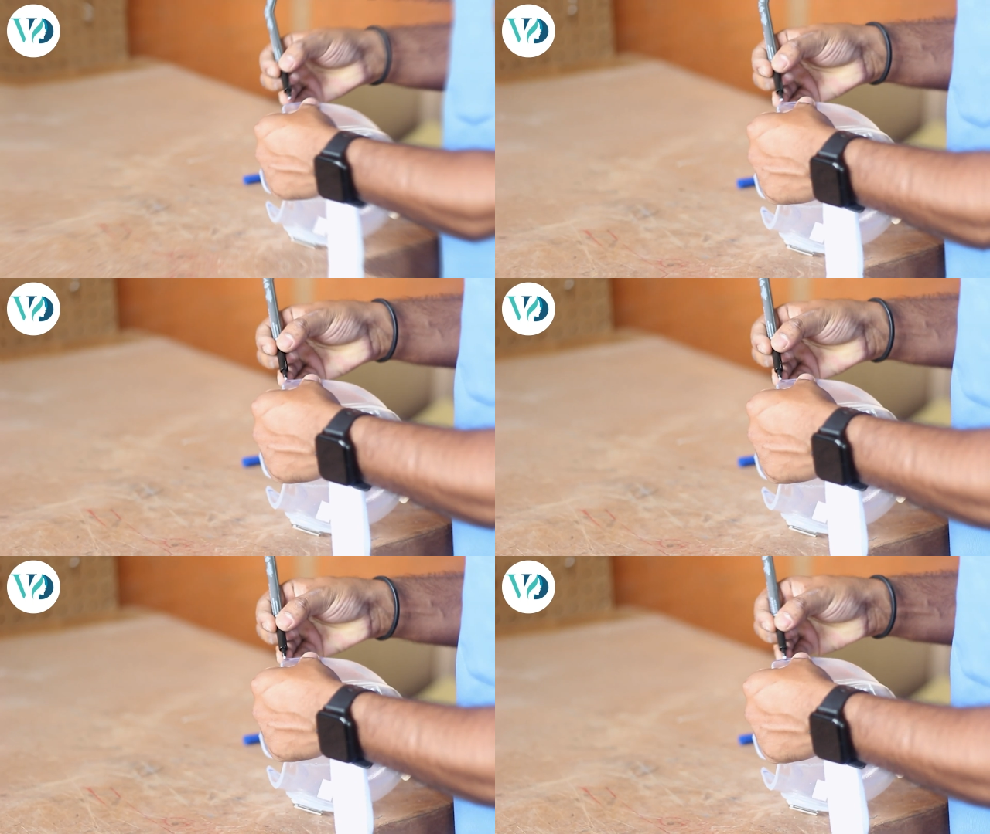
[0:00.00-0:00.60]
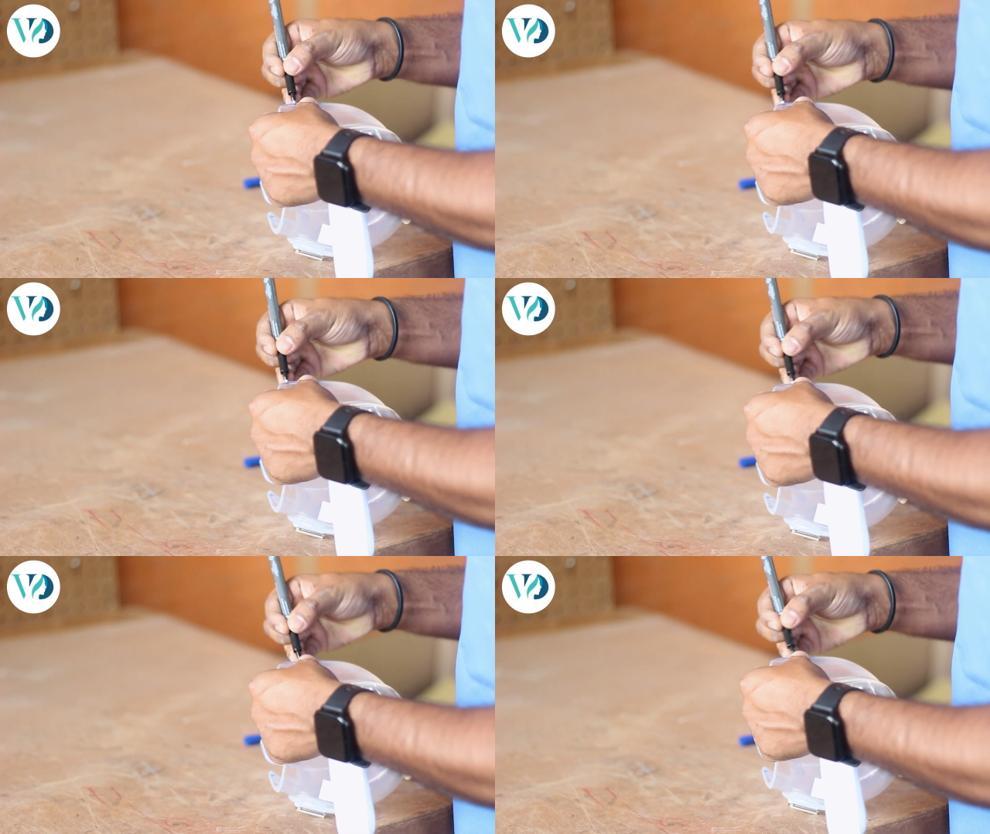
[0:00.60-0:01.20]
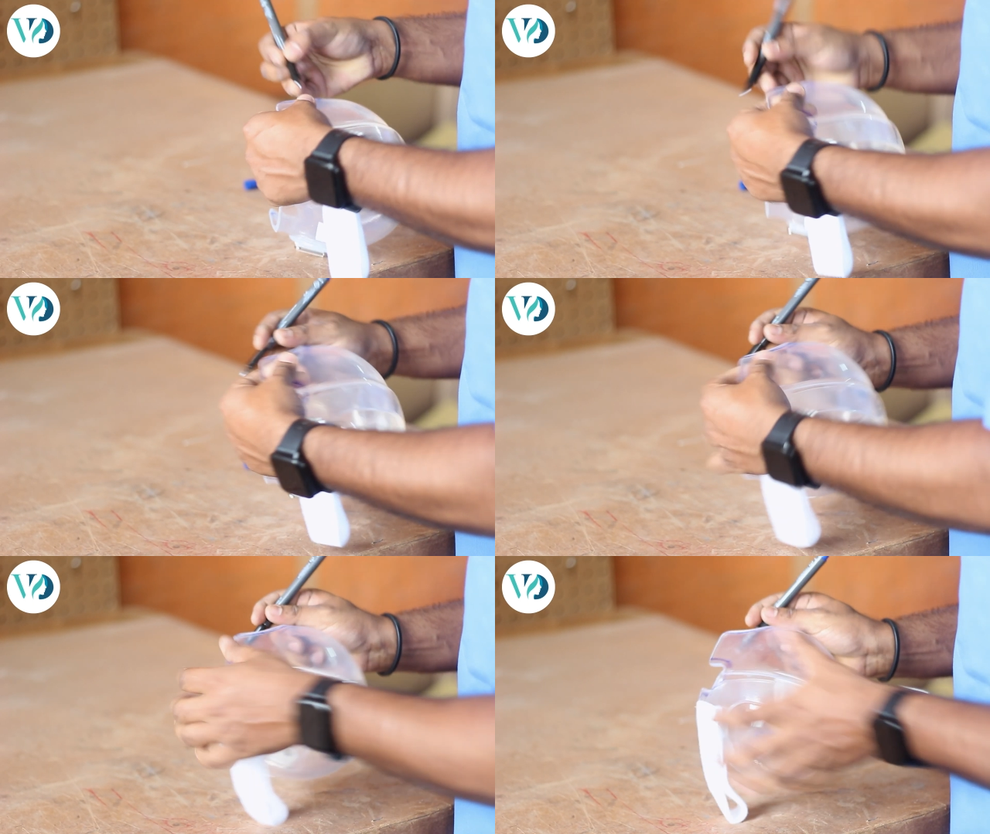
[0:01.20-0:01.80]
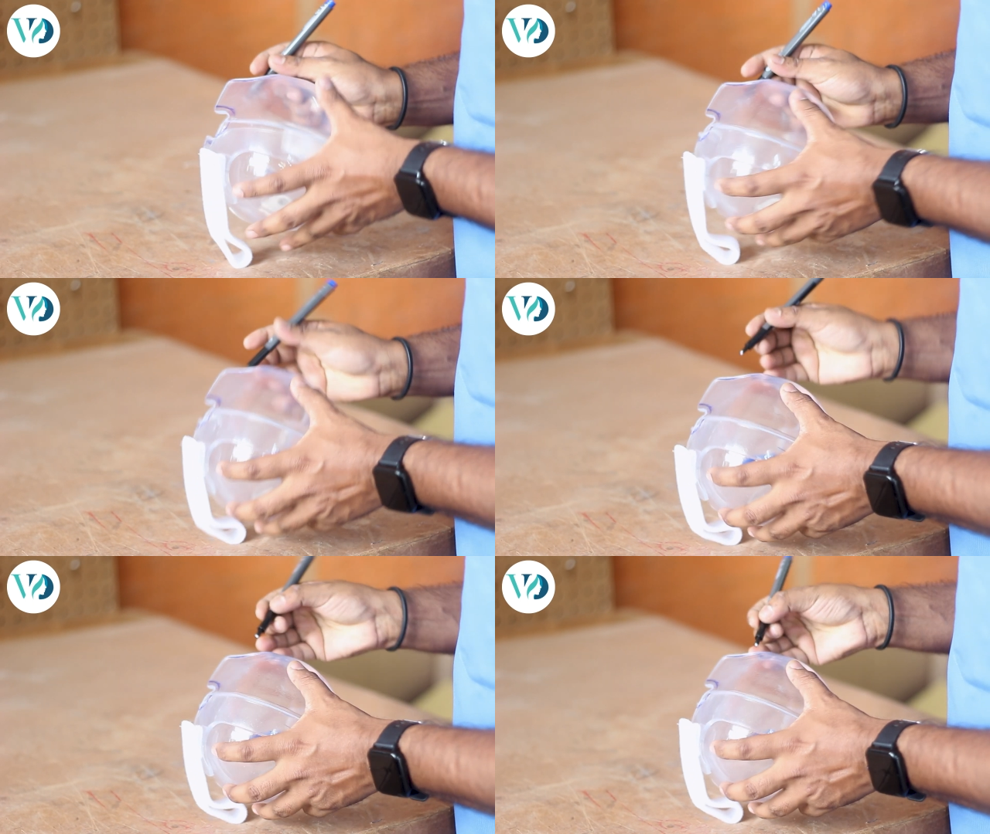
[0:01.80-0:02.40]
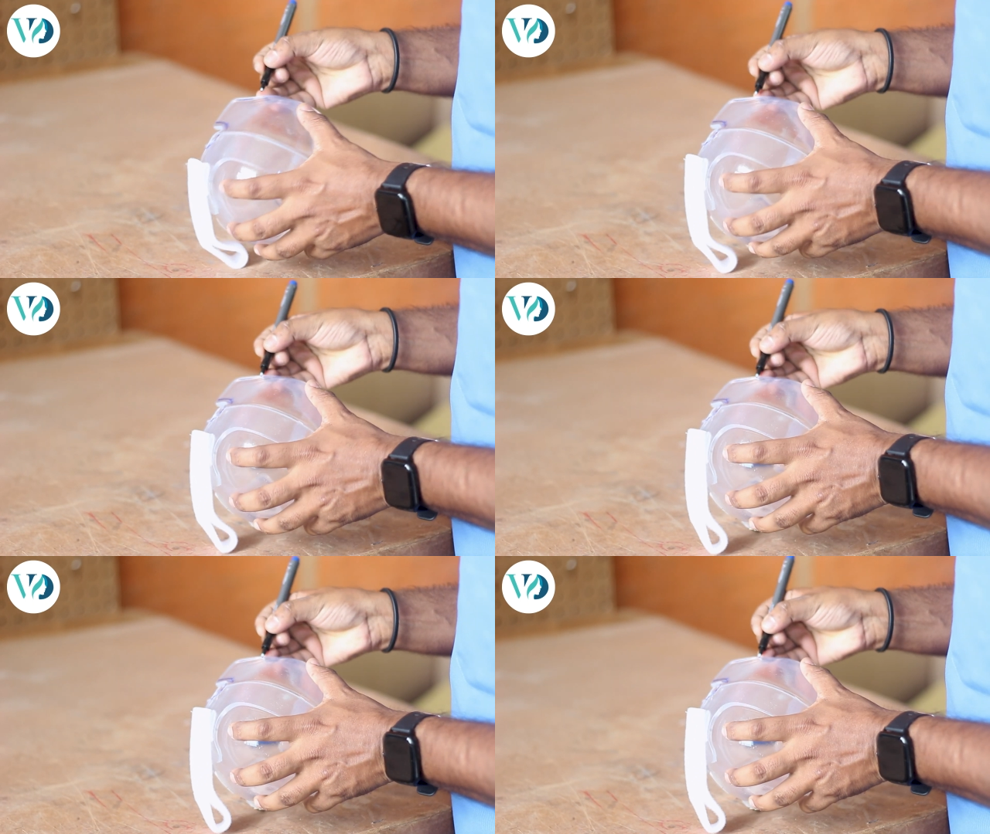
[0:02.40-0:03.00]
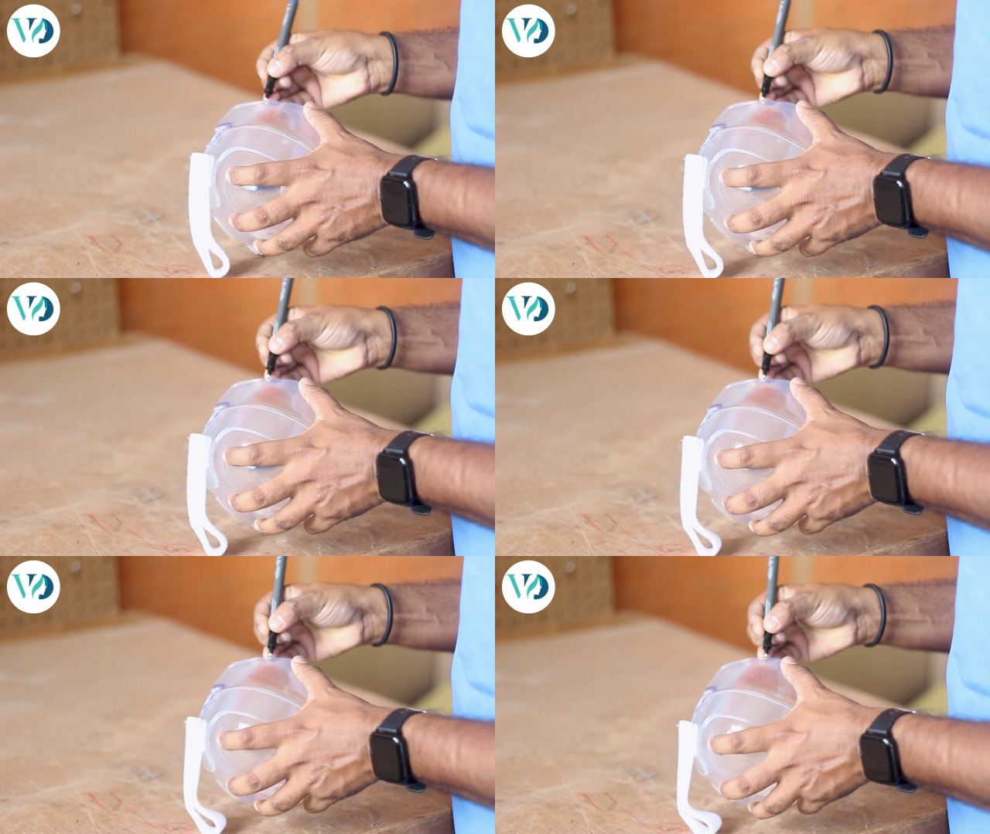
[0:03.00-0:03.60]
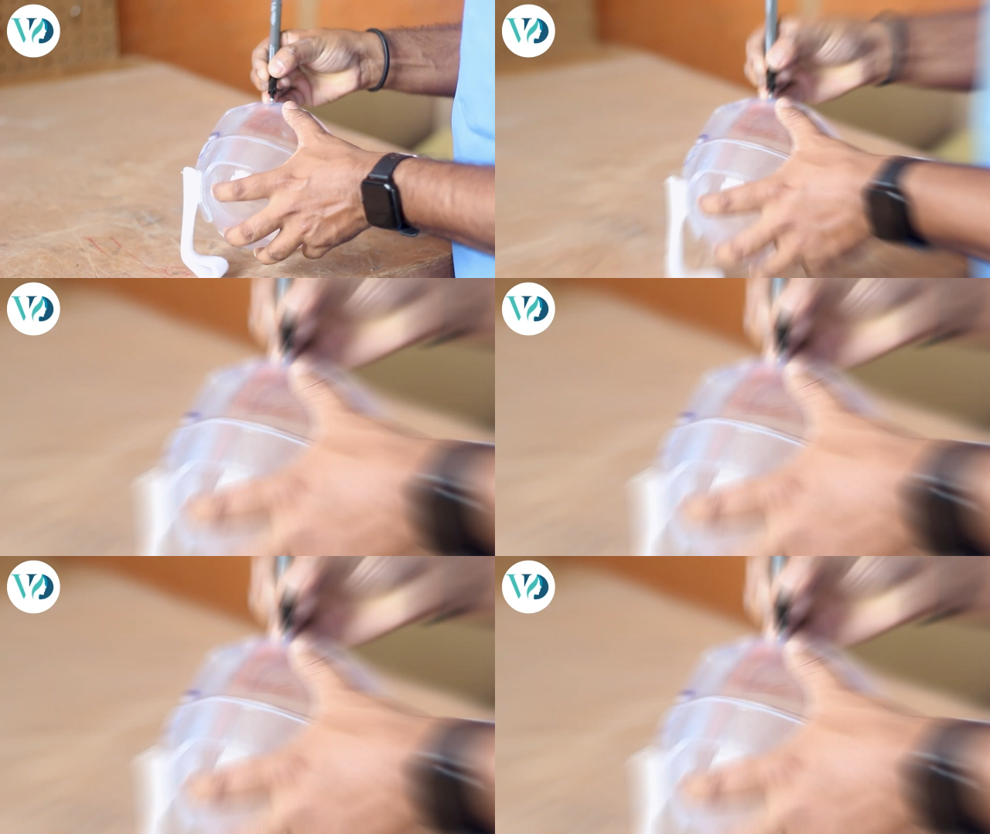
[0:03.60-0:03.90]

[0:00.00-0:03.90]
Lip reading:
No face is visible, so there are no lips to read.